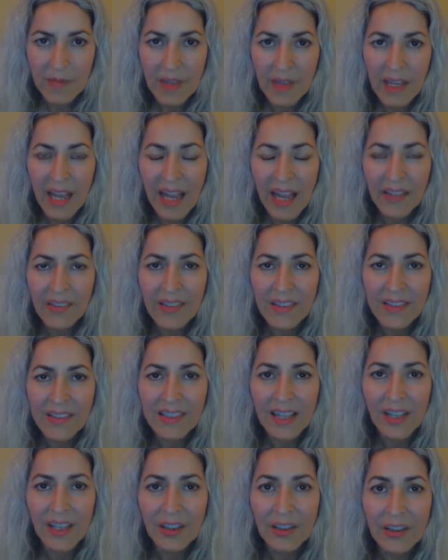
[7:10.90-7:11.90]
And this
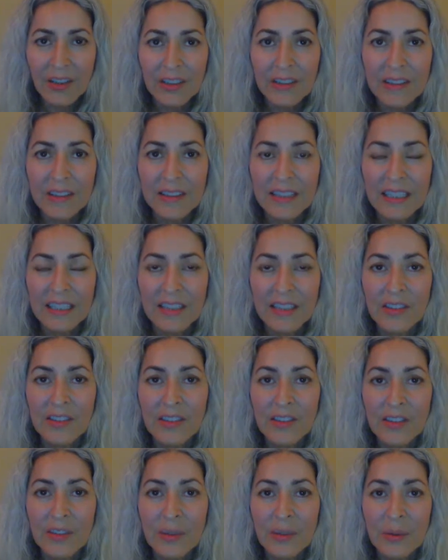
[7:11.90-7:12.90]
color
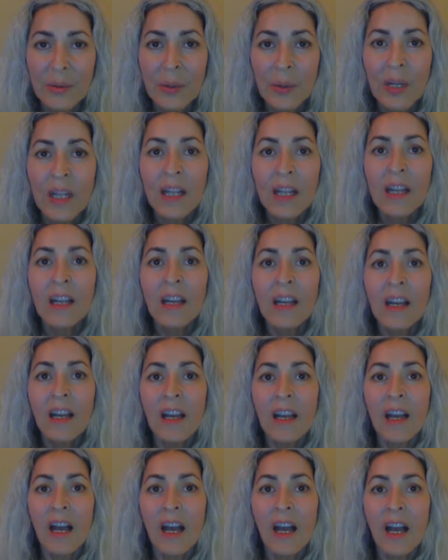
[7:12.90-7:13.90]
tends to
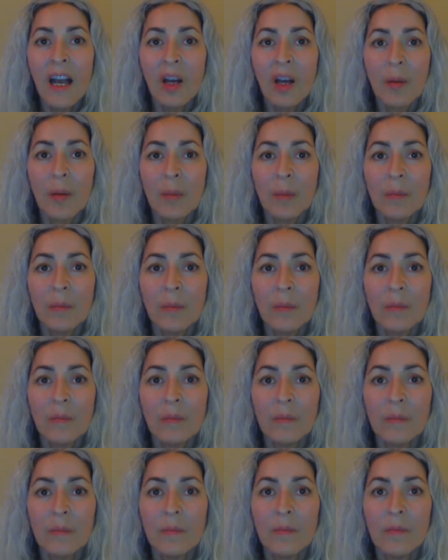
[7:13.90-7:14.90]
um,
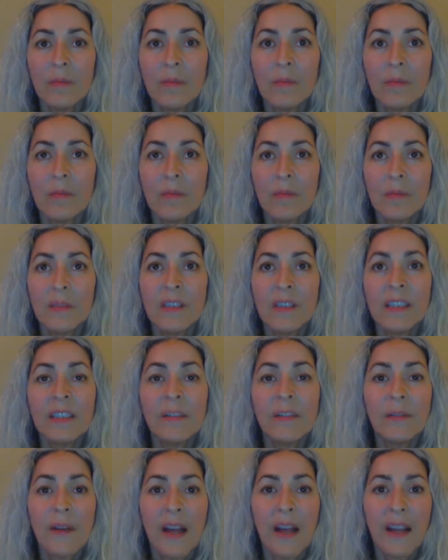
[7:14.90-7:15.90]

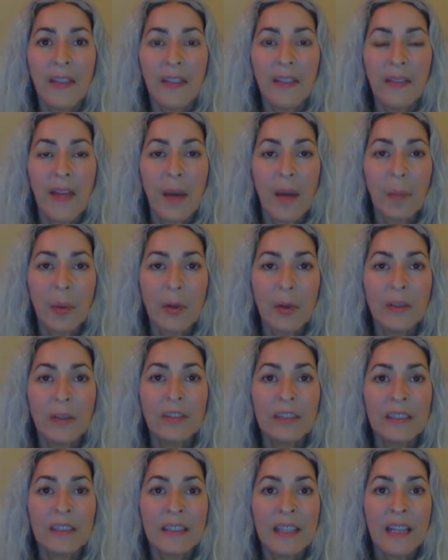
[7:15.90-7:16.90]
signify that that
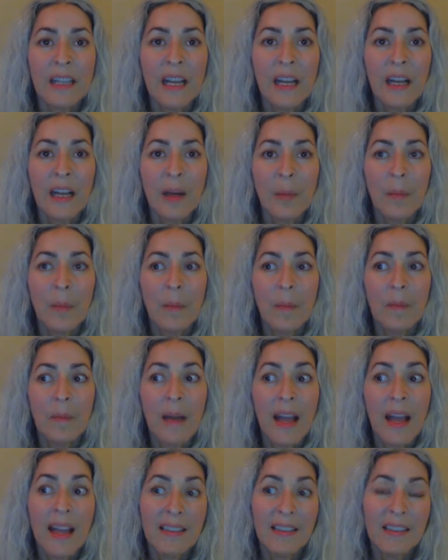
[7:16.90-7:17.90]
person um,
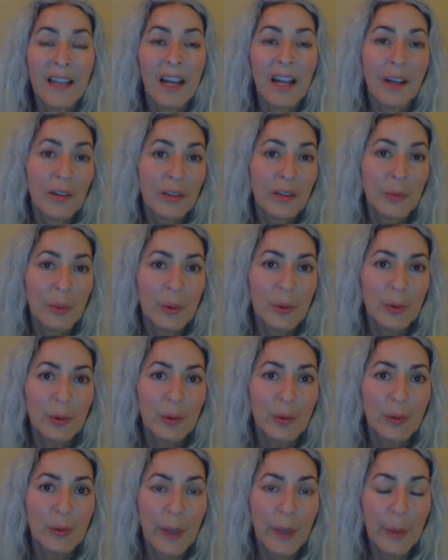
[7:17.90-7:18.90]
has a higher
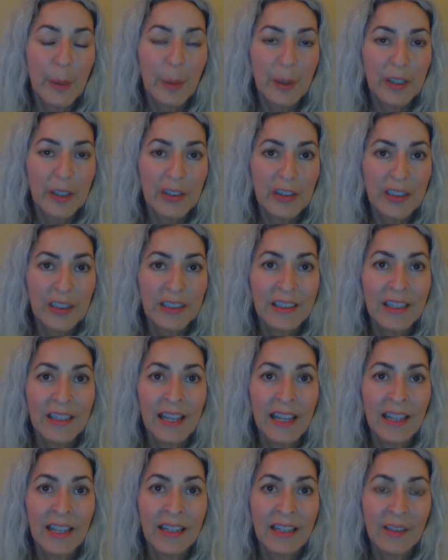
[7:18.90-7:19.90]
spiritual vibration
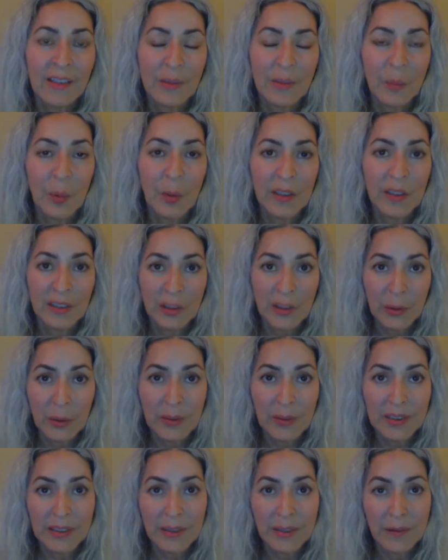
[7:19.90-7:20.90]
and is more
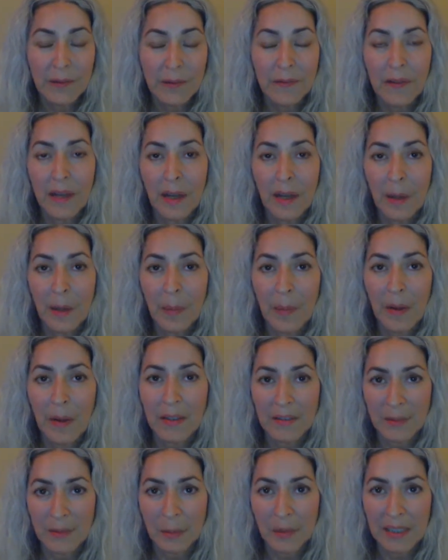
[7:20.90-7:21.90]
intuitive, um,
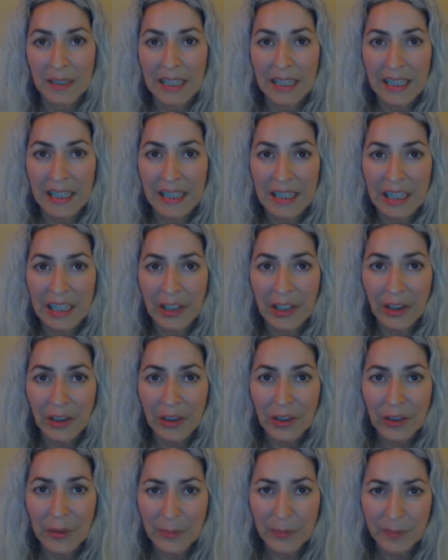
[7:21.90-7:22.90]
possibly a
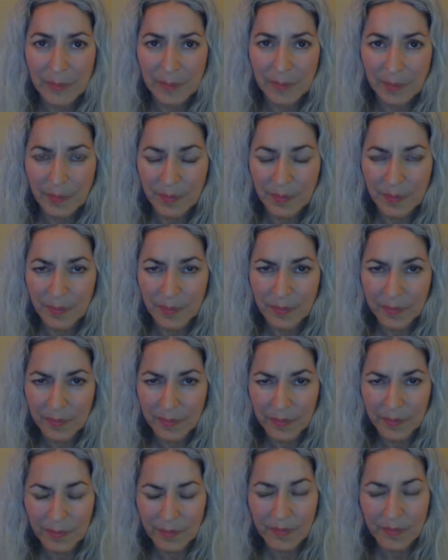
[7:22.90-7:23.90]
healer,
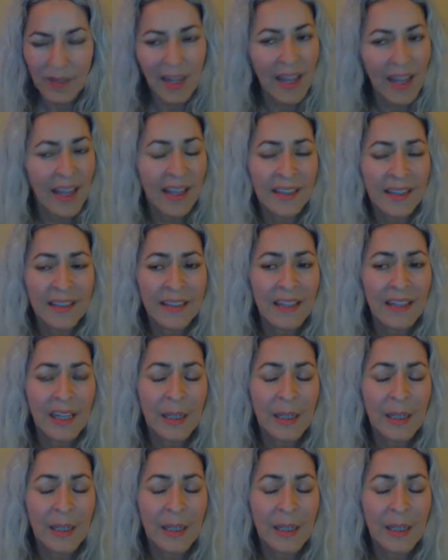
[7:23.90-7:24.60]
and